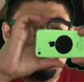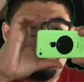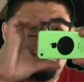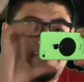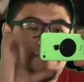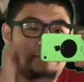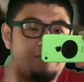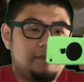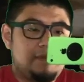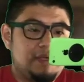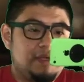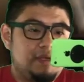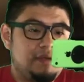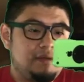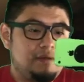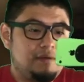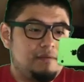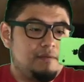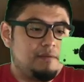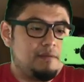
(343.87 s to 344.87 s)
filming
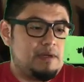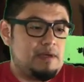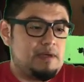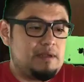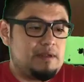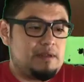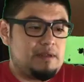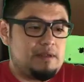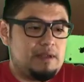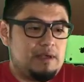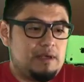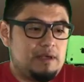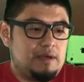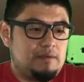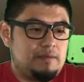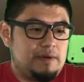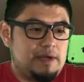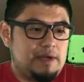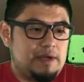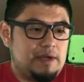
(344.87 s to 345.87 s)
with the
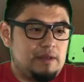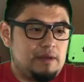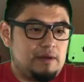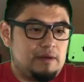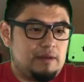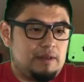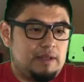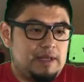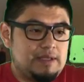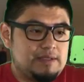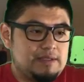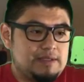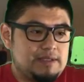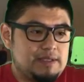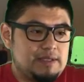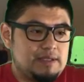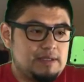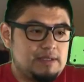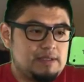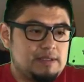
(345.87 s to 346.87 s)
regular
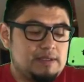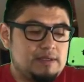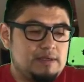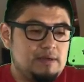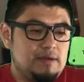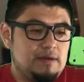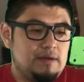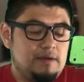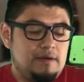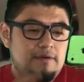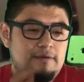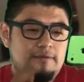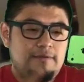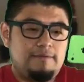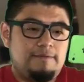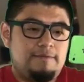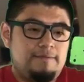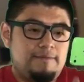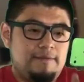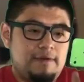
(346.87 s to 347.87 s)
lenses,
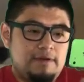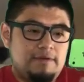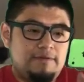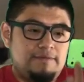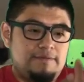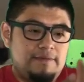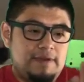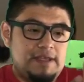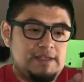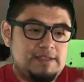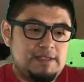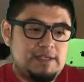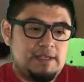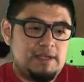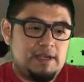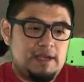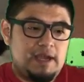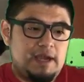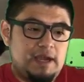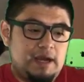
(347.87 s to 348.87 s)
front-facing
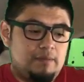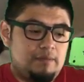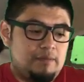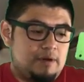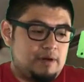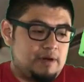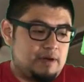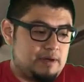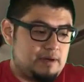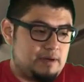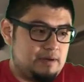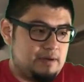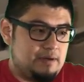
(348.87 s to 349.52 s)
camera.